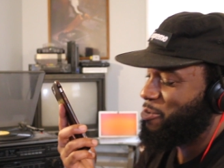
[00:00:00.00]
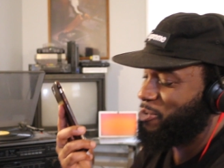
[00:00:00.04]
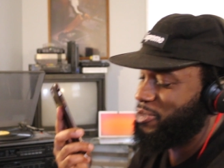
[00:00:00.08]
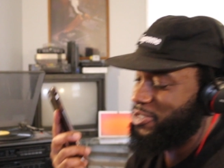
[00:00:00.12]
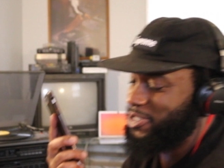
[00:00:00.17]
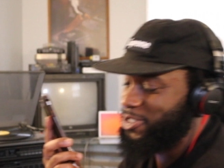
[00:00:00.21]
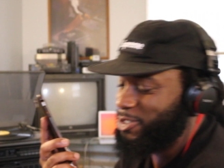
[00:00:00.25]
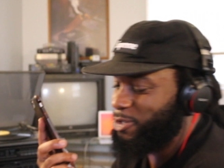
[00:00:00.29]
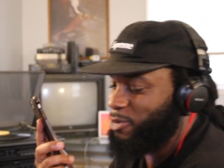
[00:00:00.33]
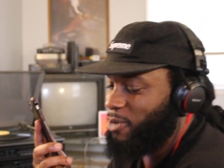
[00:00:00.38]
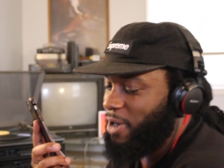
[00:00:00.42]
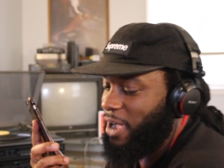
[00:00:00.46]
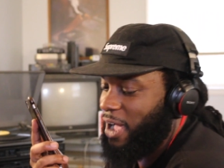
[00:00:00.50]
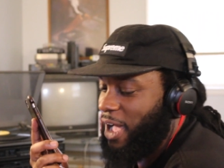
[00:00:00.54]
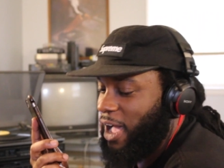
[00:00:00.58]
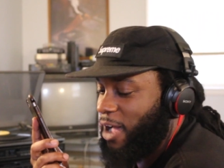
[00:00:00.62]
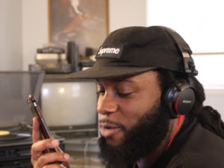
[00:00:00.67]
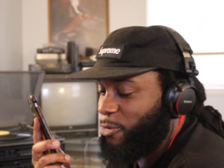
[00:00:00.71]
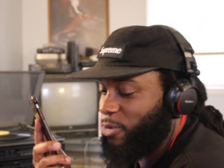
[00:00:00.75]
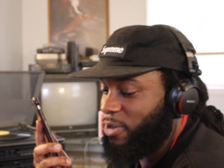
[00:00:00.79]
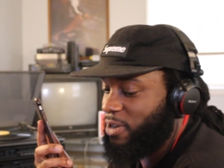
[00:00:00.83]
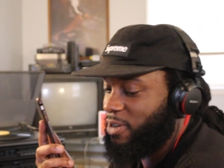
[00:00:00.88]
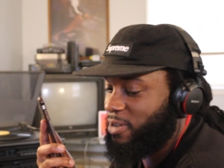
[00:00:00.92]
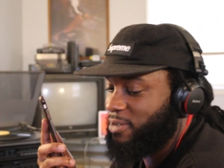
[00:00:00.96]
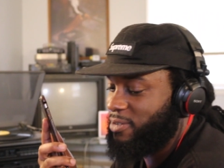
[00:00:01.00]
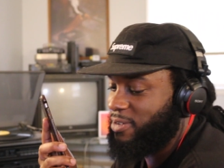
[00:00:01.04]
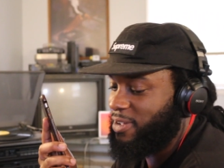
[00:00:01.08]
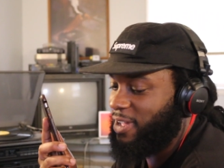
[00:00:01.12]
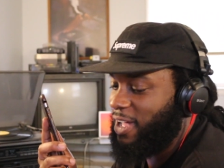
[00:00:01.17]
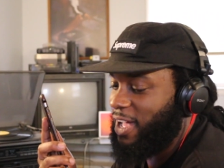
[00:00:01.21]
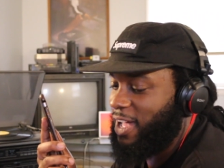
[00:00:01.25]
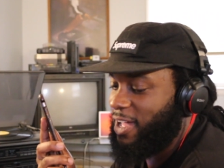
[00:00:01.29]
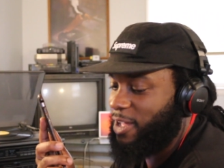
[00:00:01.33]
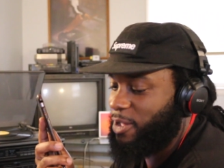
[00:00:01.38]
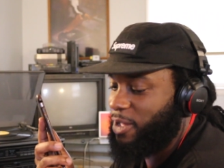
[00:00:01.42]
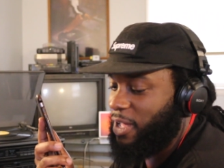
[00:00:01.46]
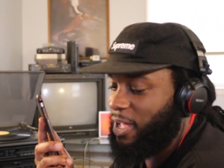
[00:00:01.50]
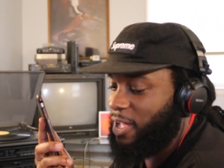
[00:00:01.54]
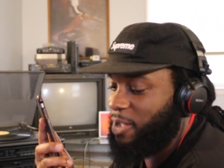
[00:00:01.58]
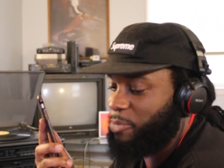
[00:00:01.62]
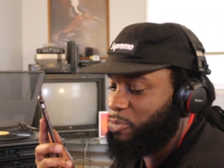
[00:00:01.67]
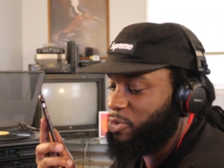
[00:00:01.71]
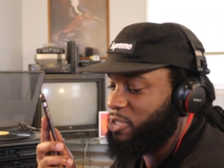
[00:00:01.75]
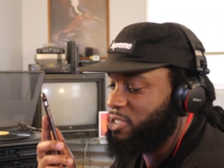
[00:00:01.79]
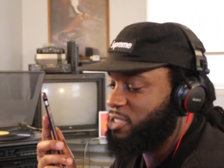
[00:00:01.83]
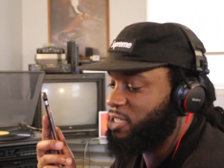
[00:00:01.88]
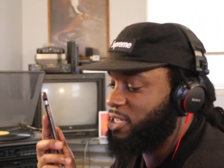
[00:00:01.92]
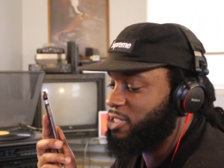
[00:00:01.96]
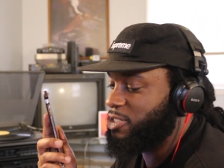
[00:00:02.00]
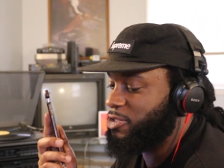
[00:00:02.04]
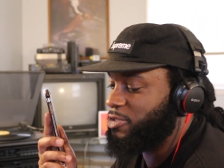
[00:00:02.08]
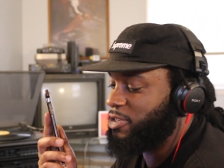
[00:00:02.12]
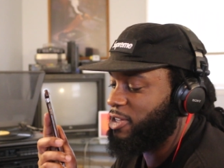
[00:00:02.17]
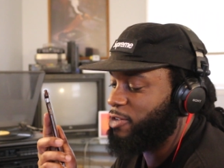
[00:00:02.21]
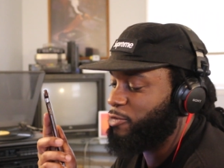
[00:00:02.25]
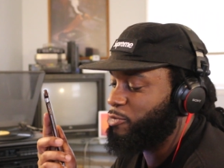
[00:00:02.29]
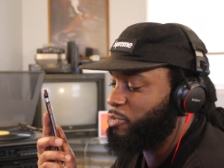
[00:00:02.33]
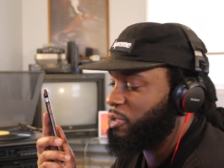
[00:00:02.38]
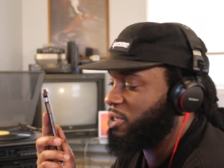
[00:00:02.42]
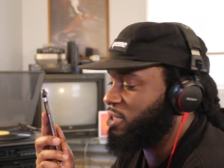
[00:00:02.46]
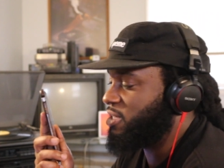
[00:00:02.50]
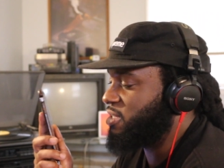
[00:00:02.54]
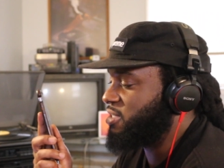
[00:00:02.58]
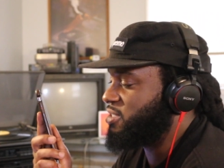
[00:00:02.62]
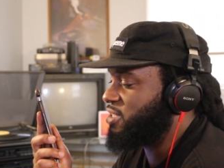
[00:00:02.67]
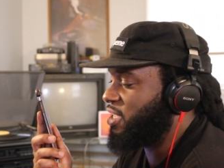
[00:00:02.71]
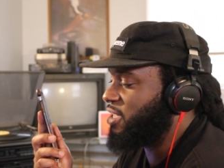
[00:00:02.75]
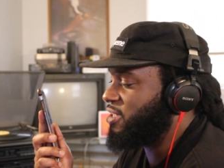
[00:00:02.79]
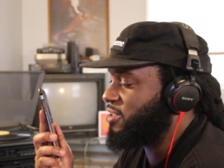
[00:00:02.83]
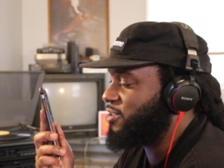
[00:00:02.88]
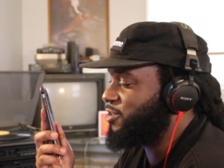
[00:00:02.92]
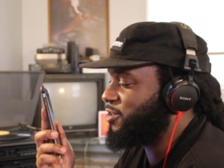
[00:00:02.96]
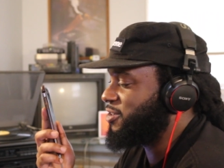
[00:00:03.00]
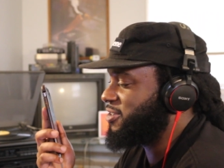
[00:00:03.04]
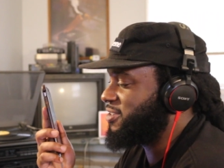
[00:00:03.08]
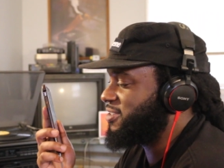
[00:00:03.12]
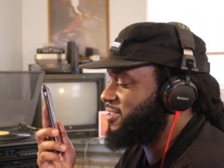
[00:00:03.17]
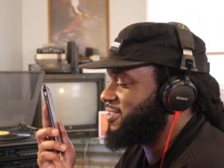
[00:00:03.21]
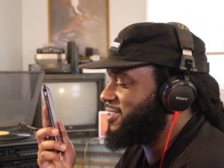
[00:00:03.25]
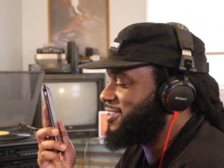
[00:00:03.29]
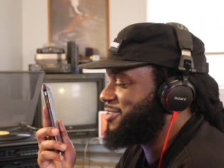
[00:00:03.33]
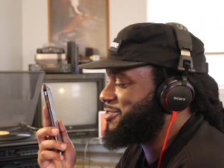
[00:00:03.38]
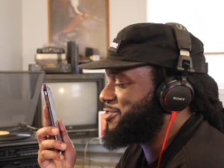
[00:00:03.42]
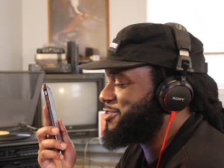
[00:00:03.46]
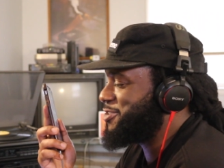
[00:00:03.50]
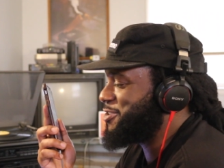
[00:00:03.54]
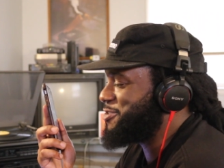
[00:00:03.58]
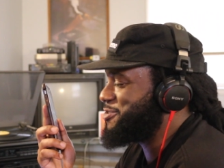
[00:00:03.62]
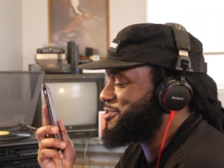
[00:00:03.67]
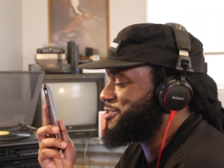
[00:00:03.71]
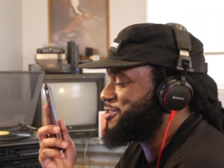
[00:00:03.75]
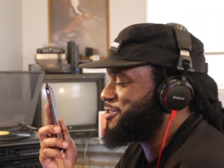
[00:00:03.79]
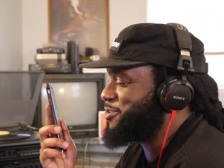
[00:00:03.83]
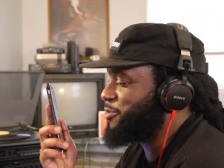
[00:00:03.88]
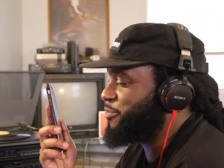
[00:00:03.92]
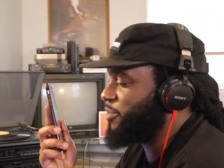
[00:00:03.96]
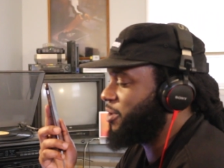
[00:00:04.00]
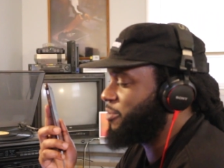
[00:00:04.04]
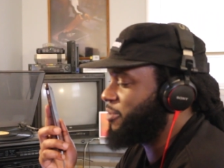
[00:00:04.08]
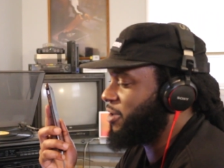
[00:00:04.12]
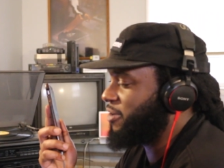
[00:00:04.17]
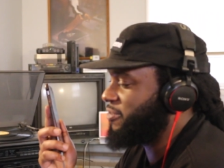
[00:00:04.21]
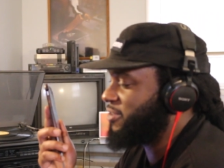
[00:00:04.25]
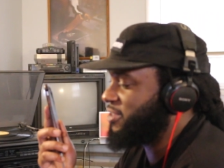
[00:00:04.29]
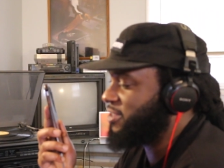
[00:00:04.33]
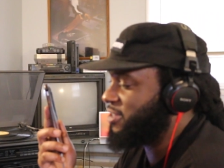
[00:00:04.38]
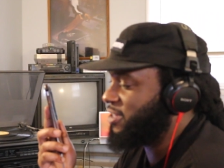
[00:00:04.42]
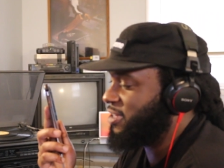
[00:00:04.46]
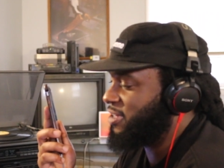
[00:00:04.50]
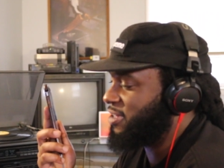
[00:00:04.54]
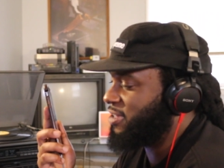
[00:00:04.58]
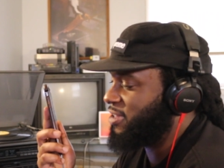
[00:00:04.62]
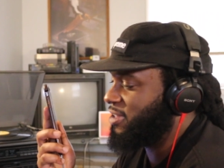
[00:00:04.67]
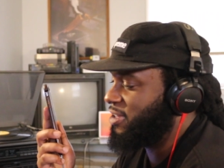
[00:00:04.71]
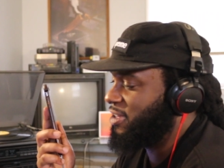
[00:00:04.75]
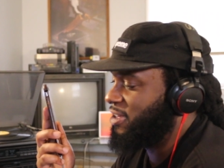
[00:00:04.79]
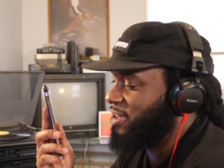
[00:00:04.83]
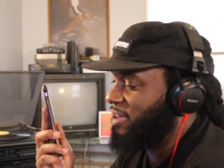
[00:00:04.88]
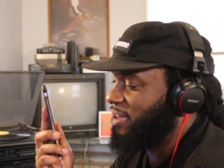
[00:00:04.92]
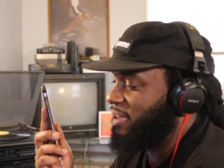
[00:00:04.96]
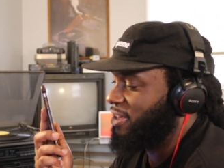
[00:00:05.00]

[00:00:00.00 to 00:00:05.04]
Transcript: Well, sure. I, well, I, I appreciate you giving me your take on it, even though you couldn't remember everything.